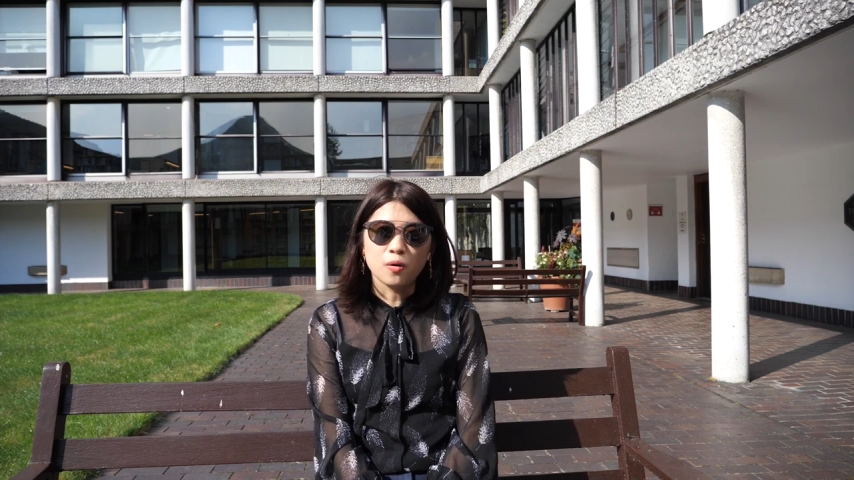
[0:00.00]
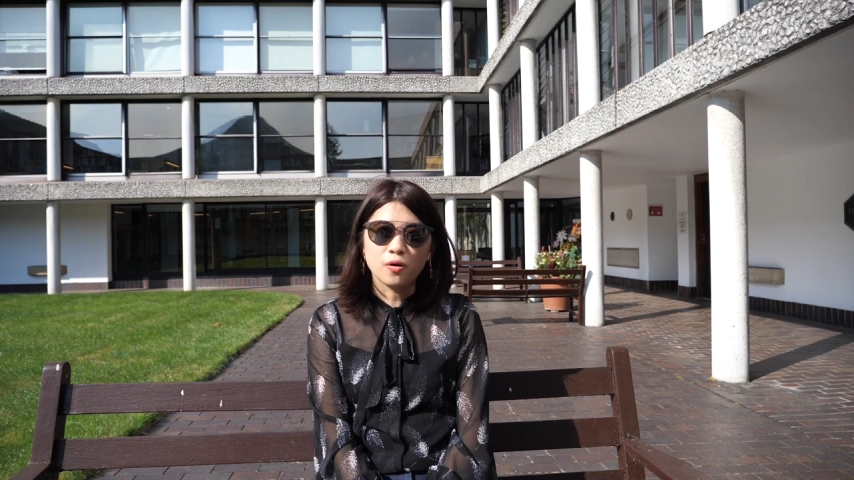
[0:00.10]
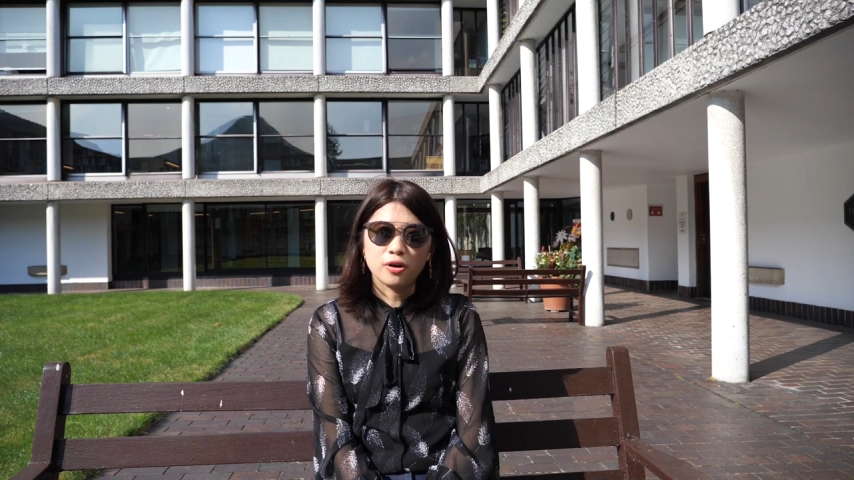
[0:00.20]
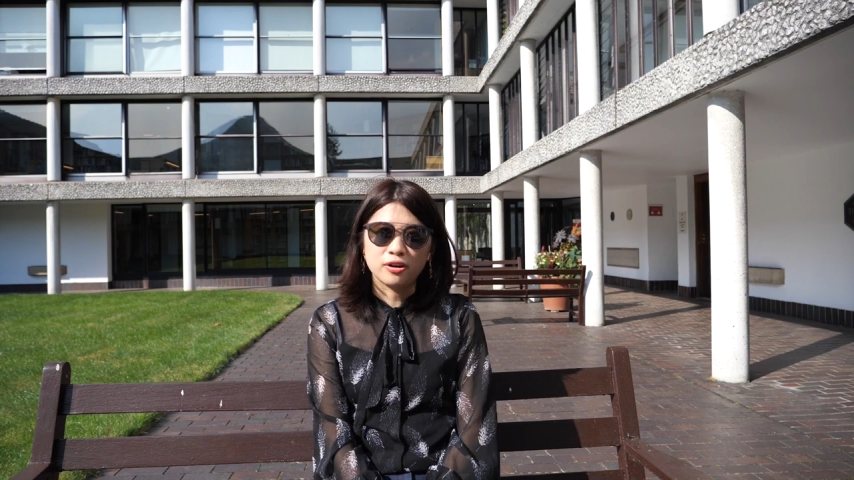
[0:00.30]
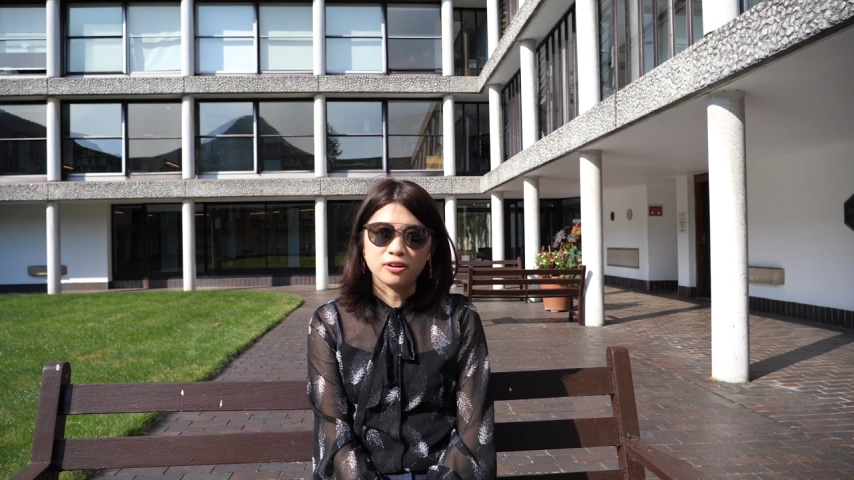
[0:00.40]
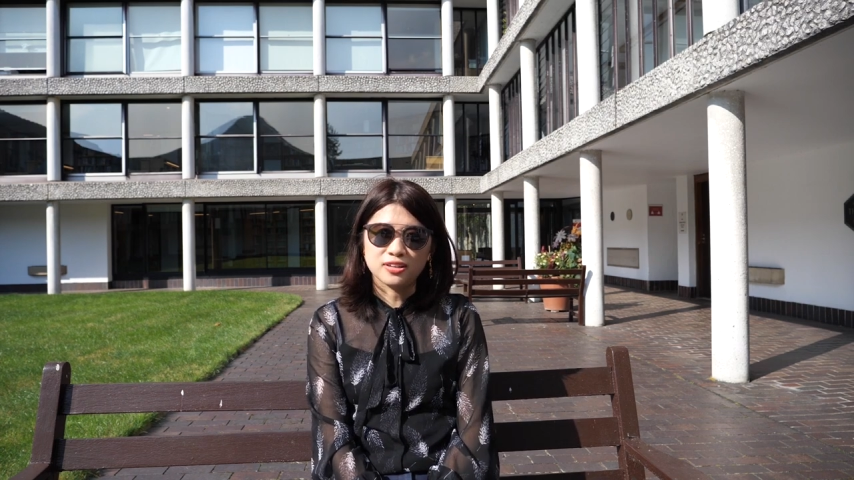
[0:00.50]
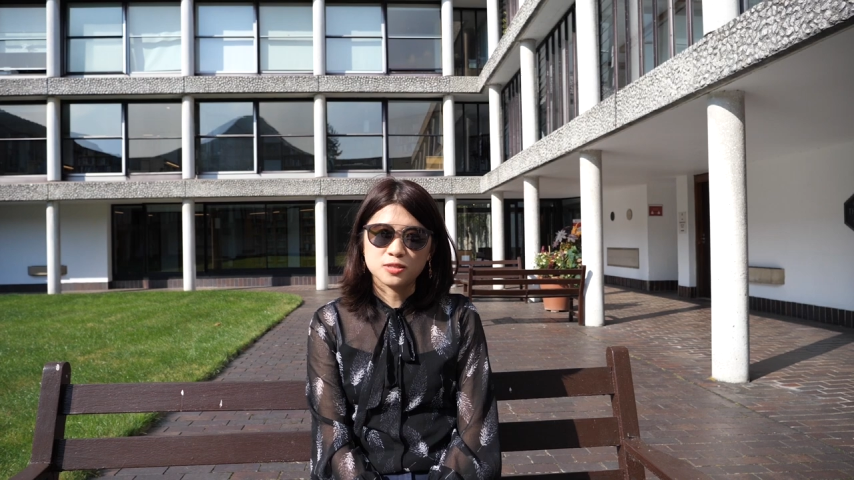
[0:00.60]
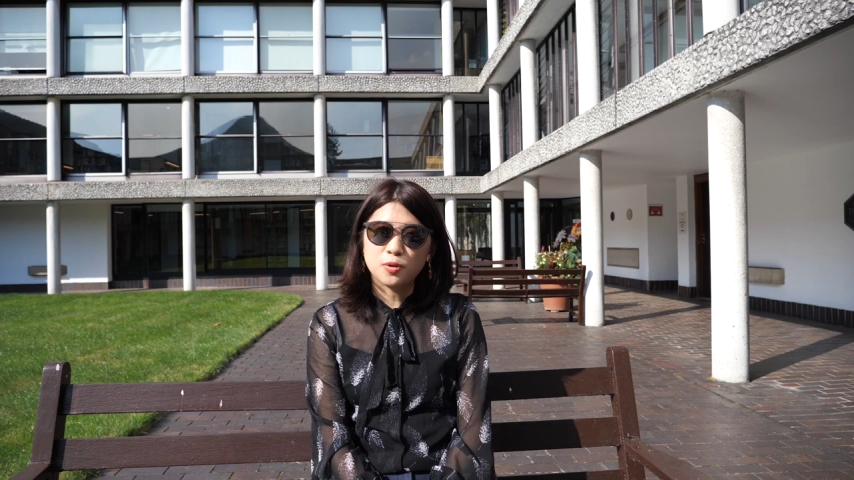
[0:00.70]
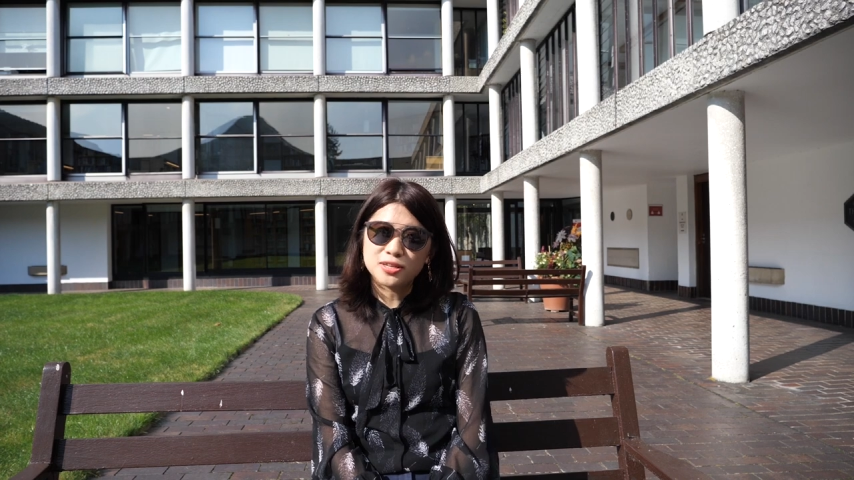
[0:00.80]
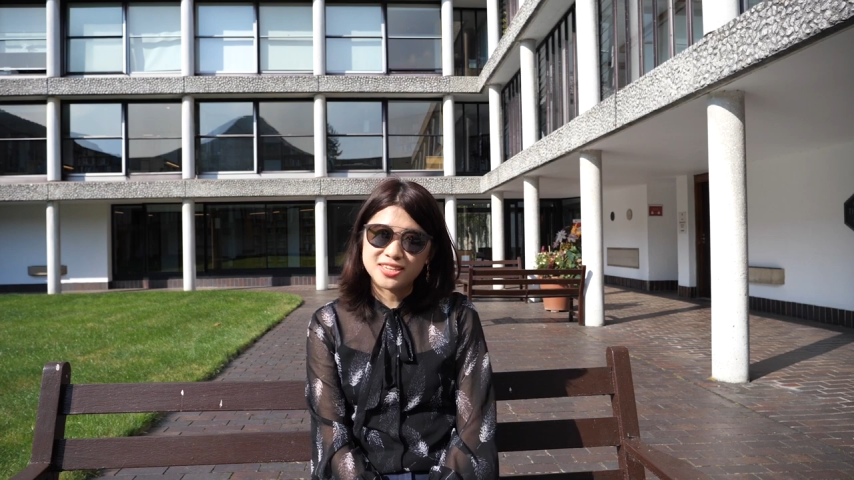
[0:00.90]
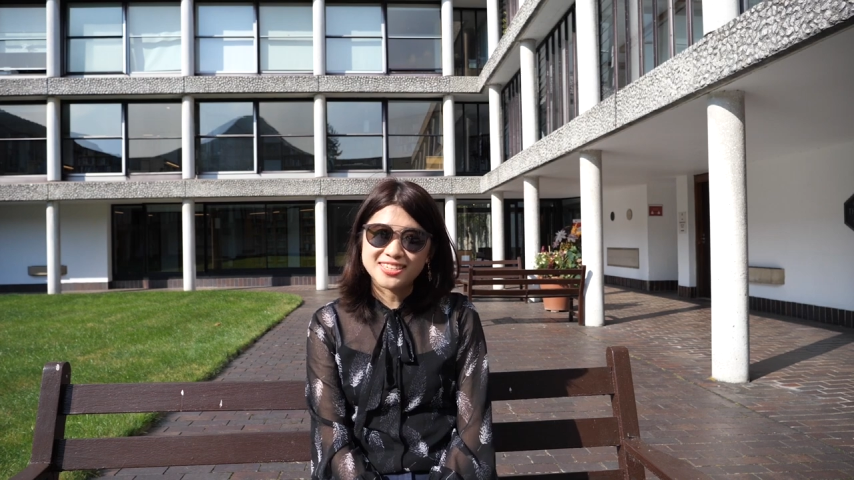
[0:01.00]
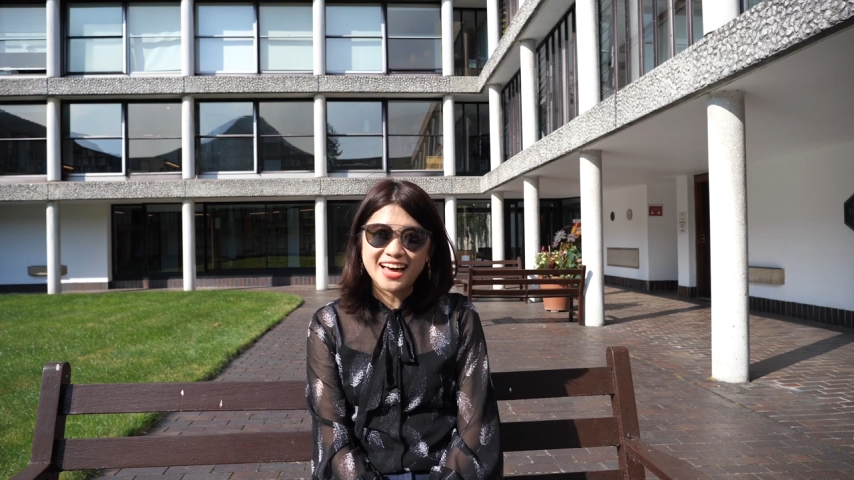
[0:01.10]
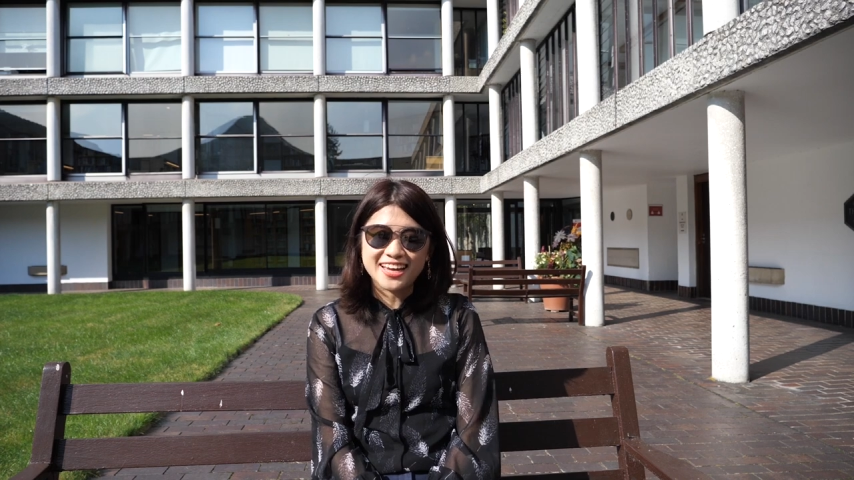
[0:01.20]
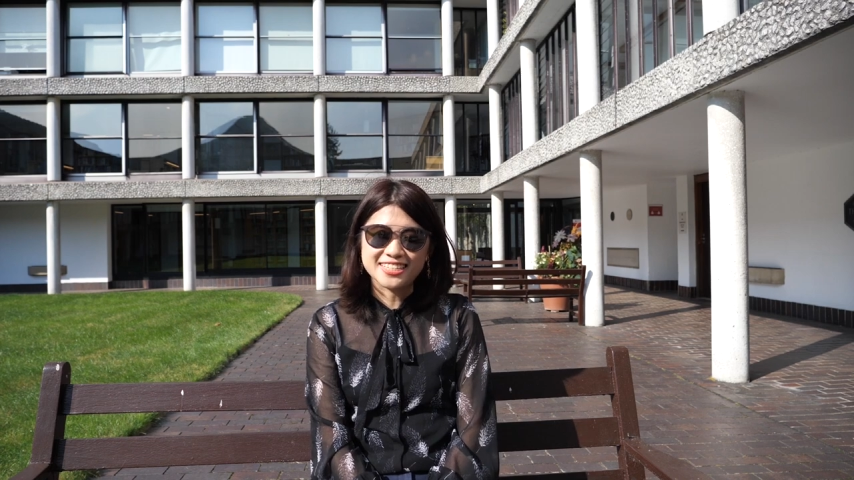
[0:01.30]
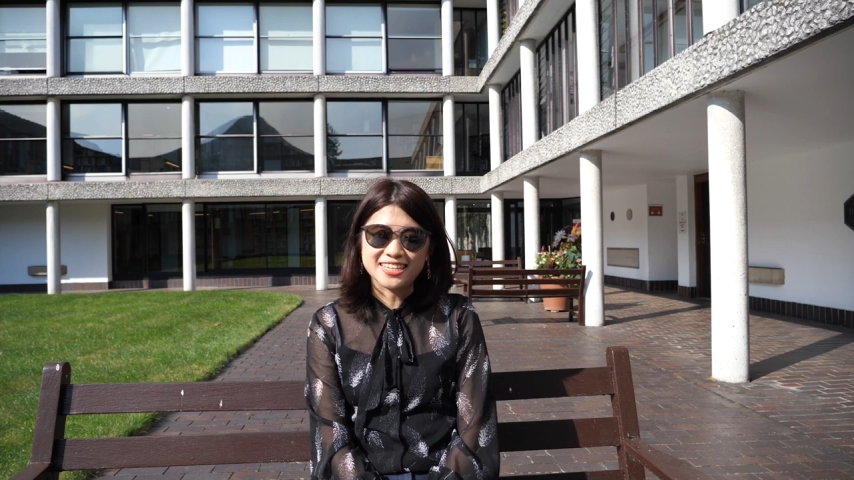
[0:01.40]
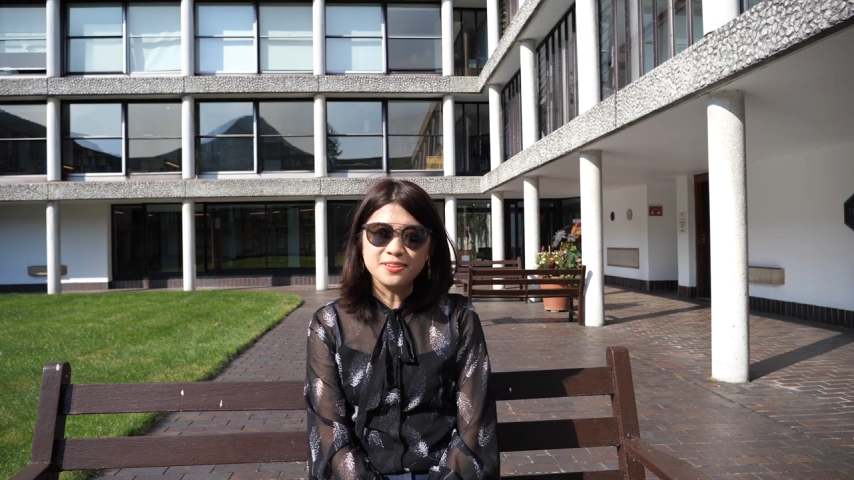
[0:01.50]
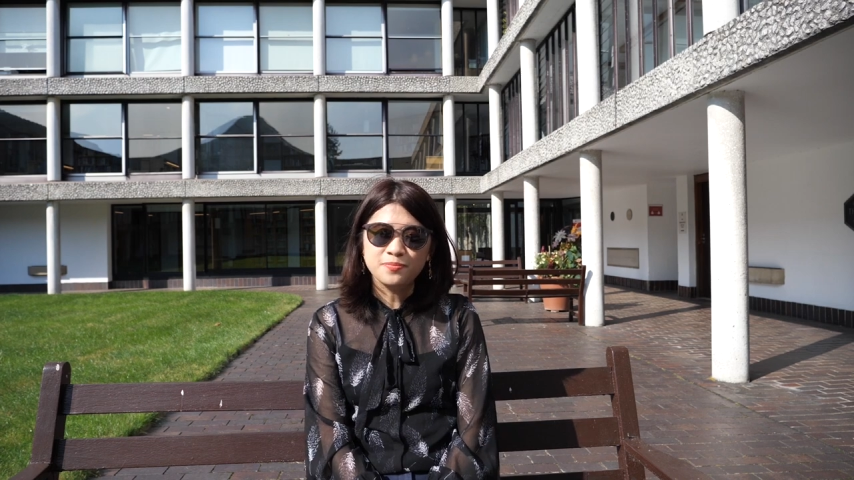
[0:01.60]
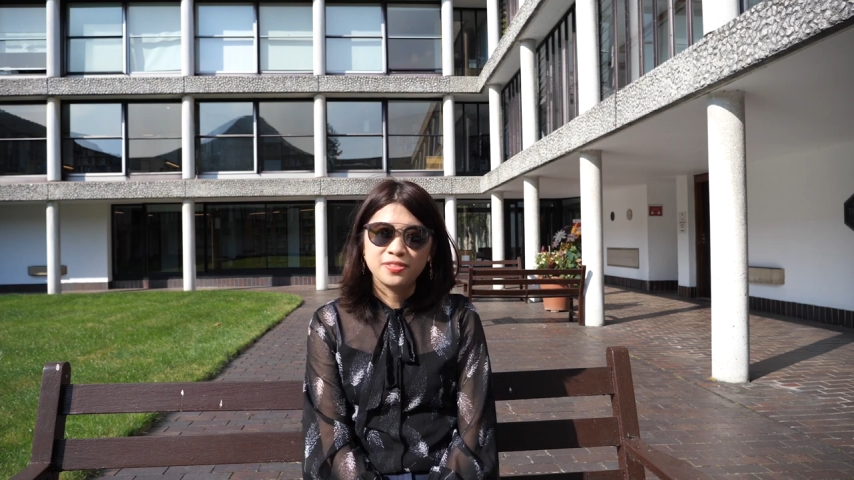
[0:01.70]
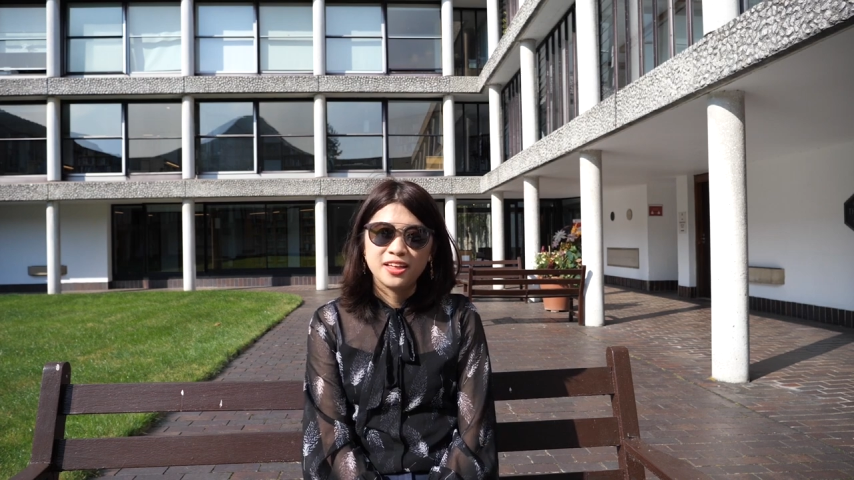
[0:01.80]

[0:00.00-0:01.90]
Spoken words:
or a sports society.